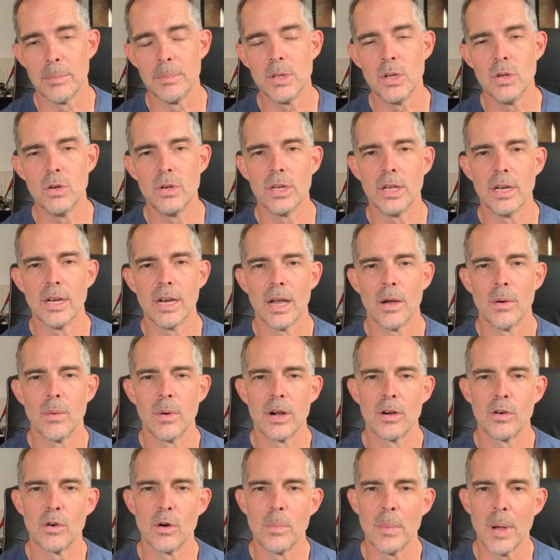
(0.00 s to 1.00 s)
communion, I
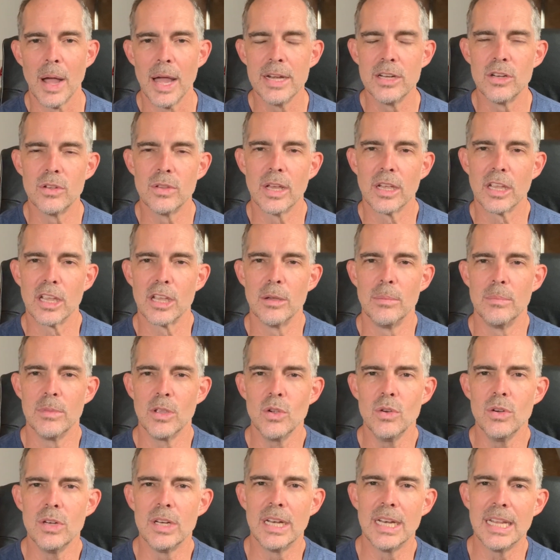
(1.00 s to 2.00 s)
want to remind you that
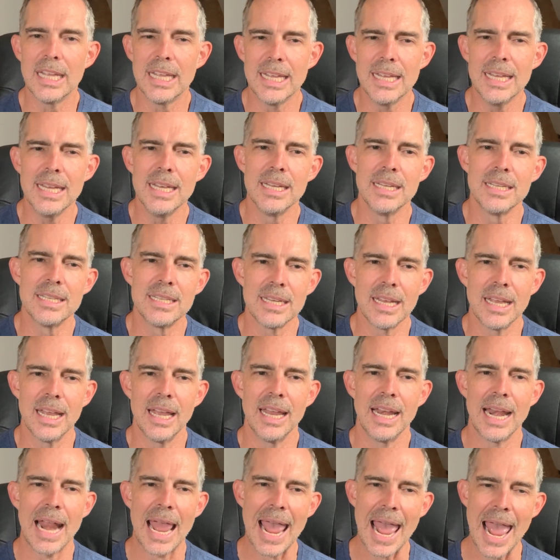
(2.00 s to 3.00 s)
communion is
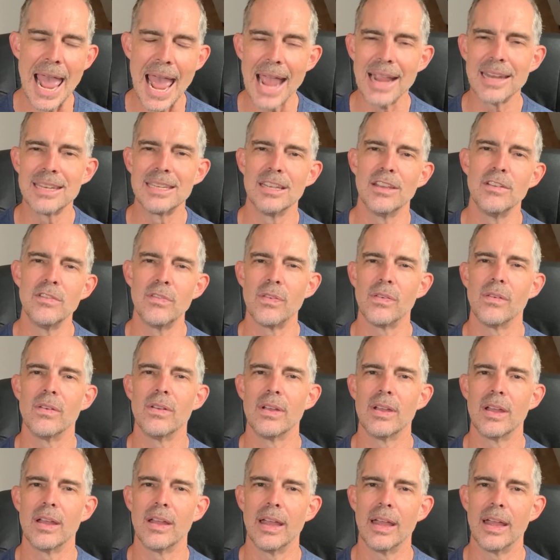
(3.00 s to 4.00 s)
an active
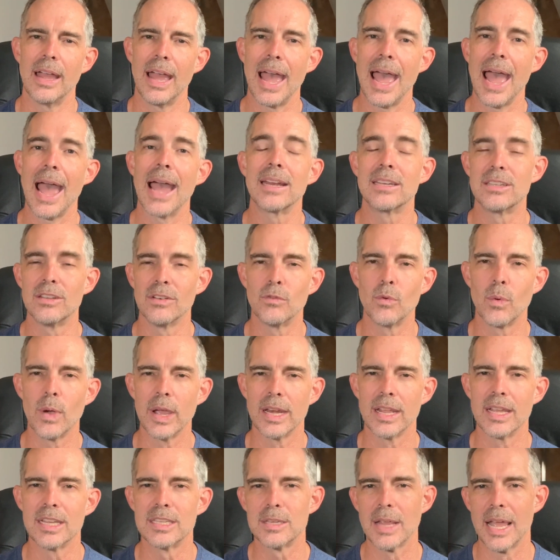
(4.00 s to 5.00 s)
act of
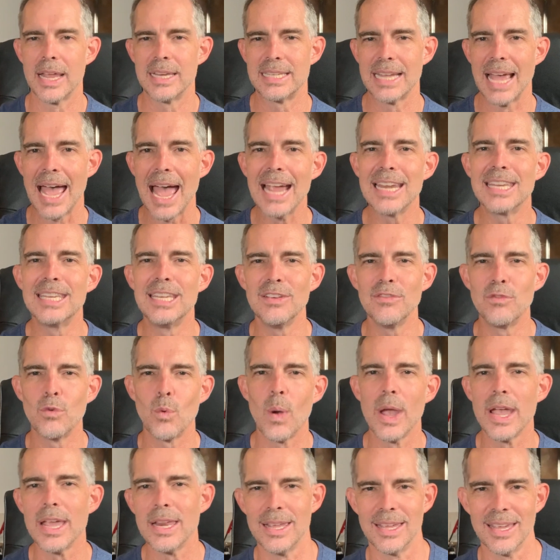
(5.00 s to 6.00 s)
waiting. It's active
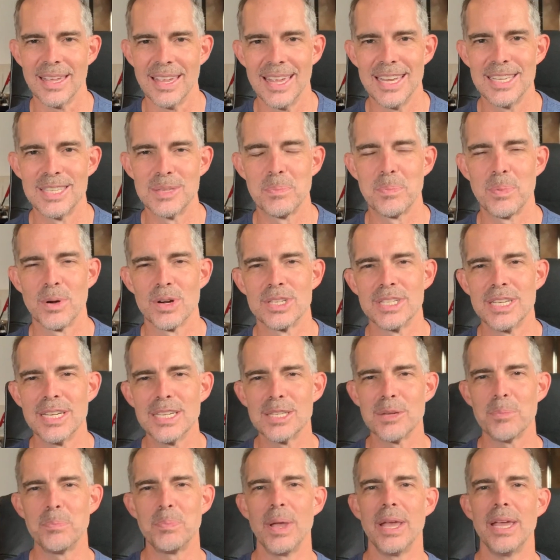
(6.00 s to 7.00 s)
waiting. It's
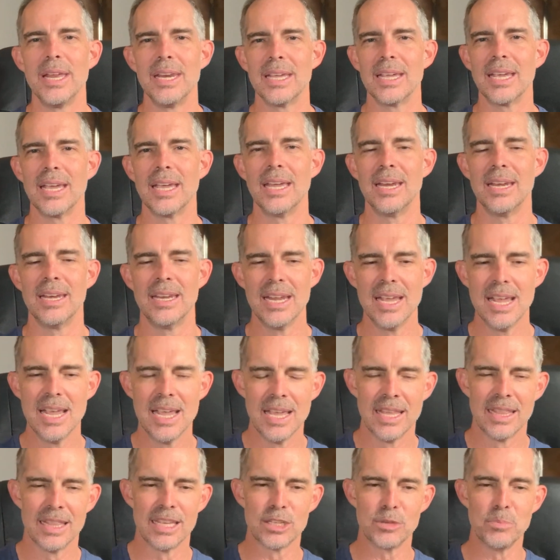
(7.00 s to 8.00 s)
participating in
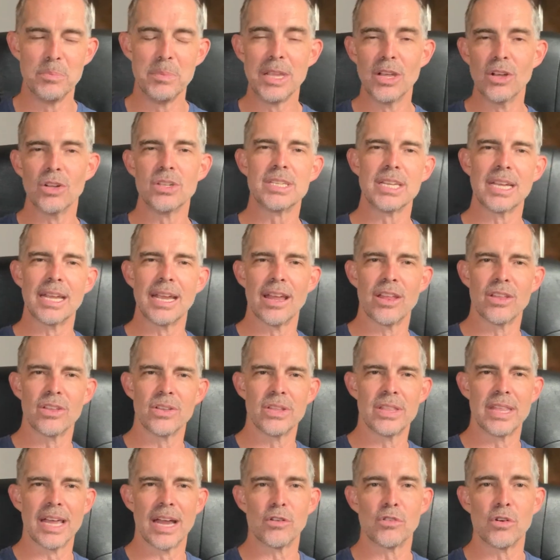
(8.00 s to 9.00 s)
this meal
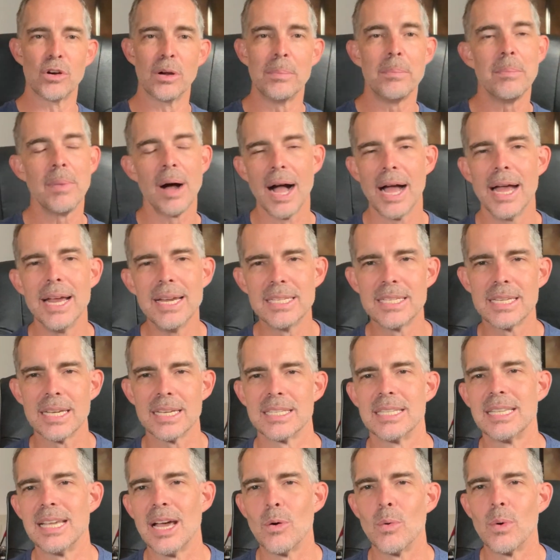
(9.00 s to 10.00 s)
together that reminds
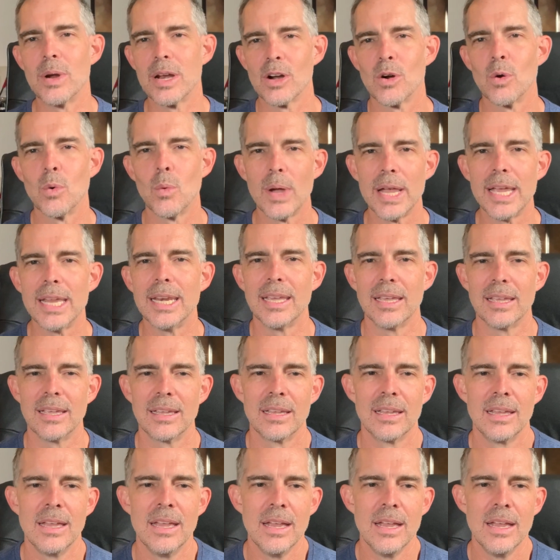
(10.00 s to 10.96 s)
us that we are waiting.